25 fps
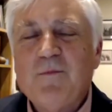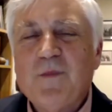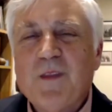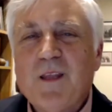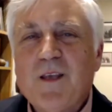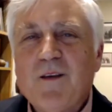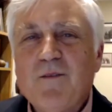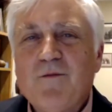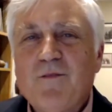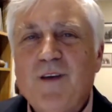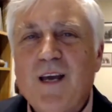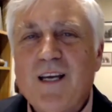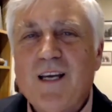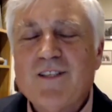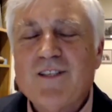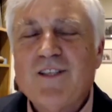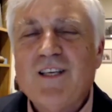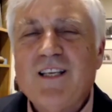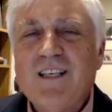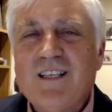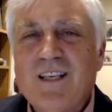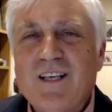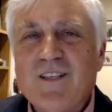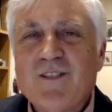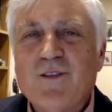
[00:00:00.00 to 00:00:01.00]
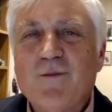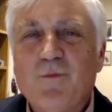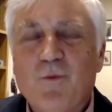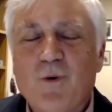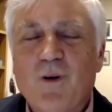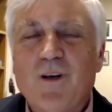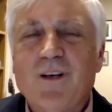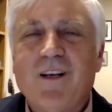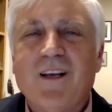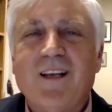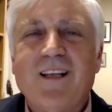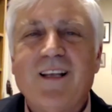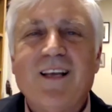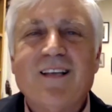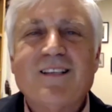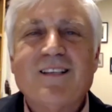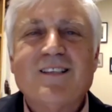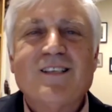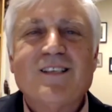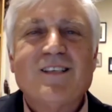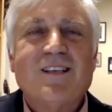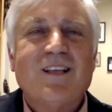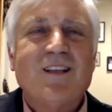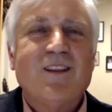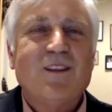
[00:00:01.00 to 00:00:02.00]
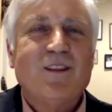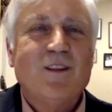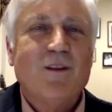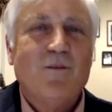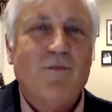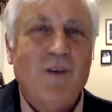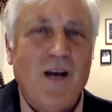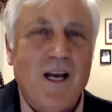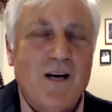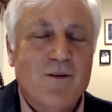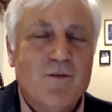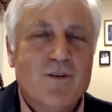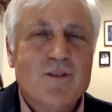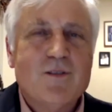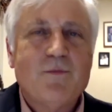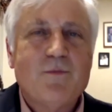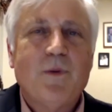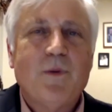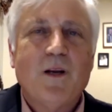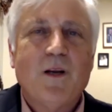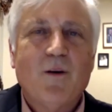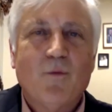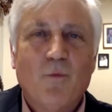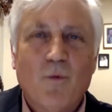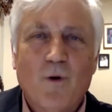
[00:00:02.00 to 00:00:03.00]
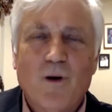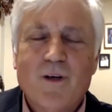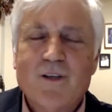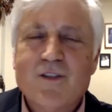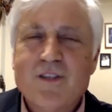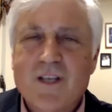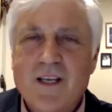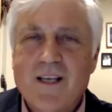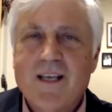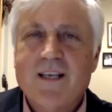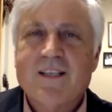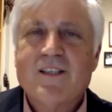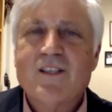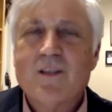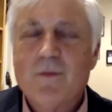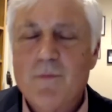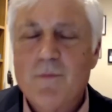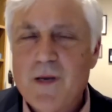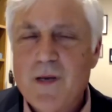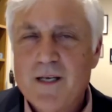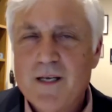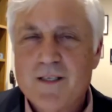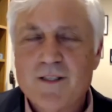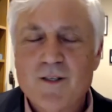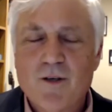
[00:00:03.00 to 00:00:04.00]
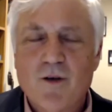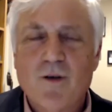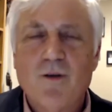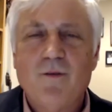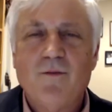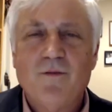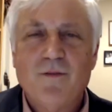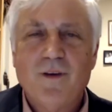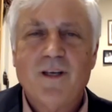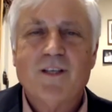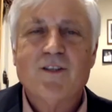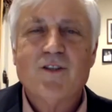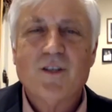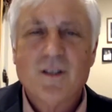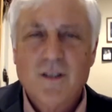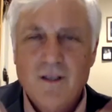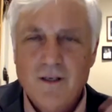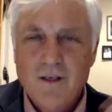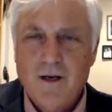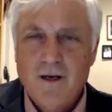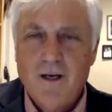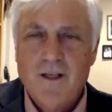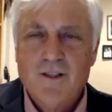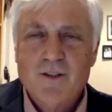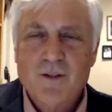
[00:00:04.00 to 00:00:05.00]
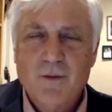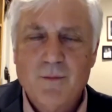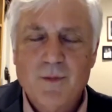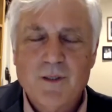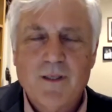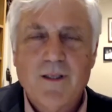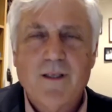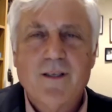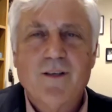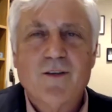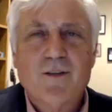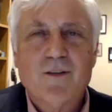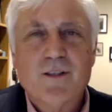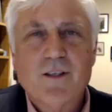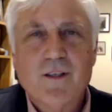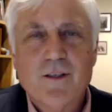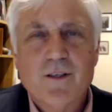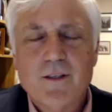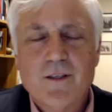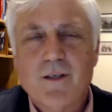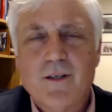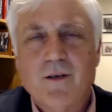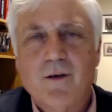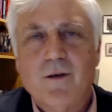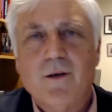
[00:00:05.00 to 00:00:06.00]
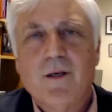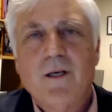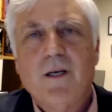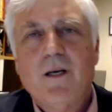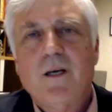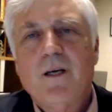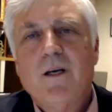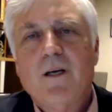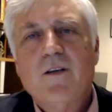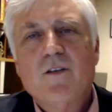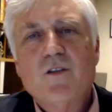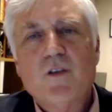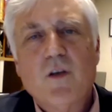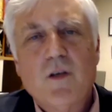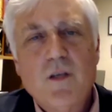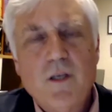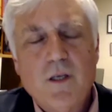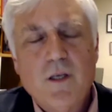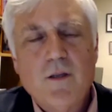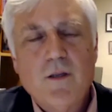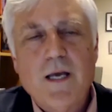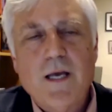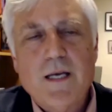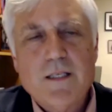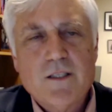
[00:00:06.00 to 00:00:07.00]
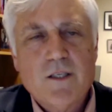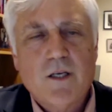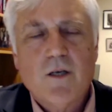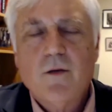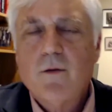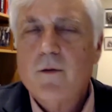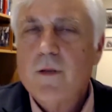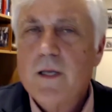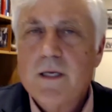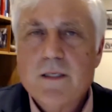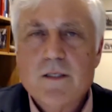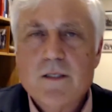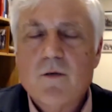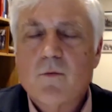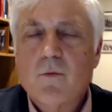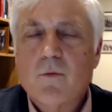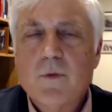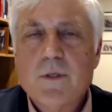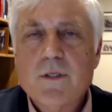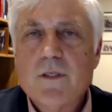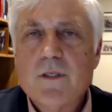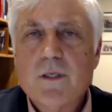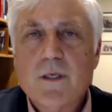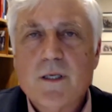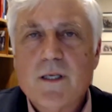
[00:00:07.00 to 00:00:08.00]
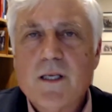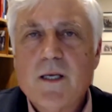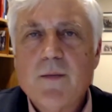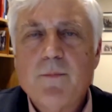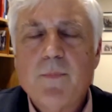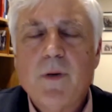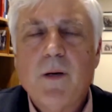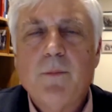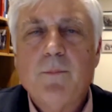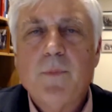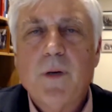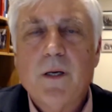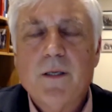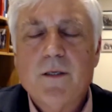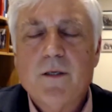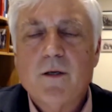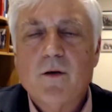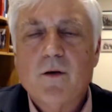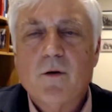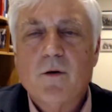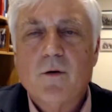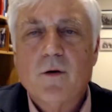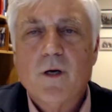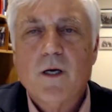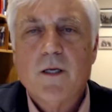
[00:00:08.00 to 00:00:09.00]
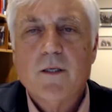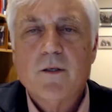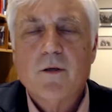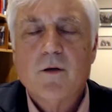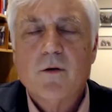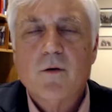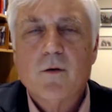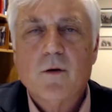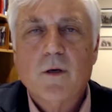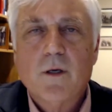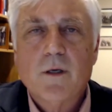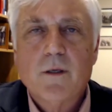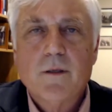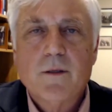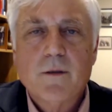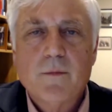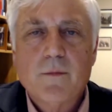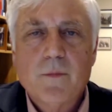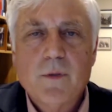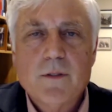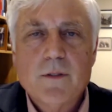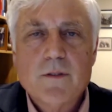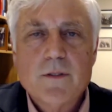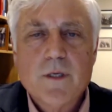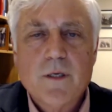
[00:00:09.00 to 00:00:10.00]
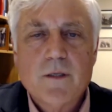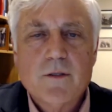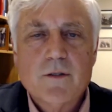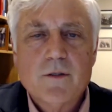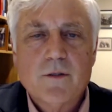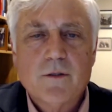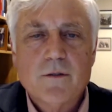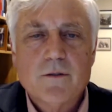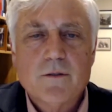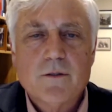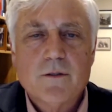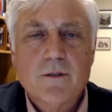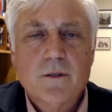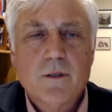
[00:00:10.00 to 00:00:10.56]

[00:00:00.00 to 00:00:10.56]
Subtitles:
vaccine doesn't work against the virus, but it works against the bacteria infection that ultimately could kill you. So that's a reason to keep up on your immunizations.